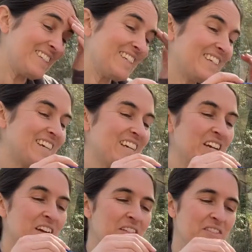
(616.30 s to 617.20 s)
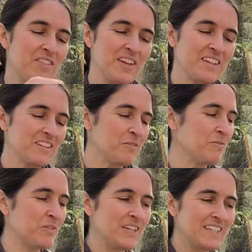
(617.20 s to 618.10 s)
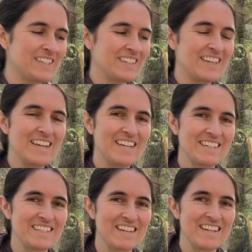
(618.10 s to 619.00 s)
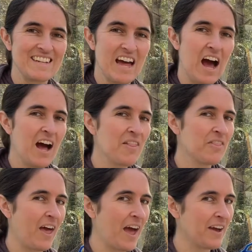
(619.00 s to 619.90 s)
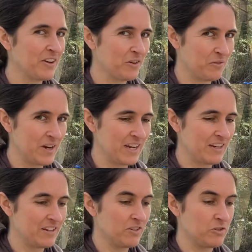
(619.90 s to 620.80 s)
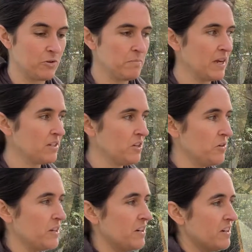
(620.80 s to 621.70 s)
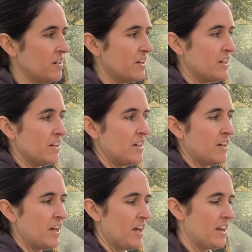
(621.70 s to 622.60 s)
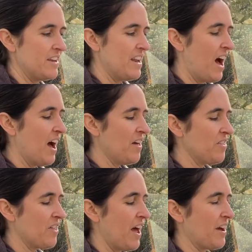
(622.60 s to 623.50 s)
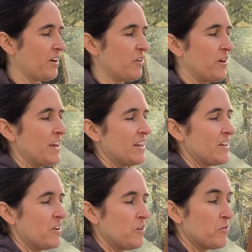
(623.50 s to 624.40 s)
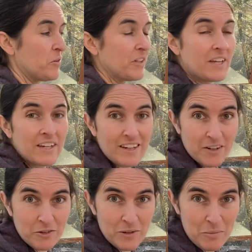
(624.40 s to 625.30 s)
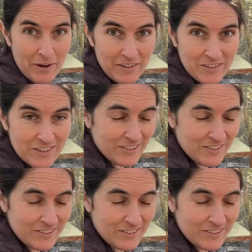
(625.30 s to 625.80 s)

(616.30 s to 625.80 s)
like this foot is not that great. Short back toe here, not that great for landing on a tree branch.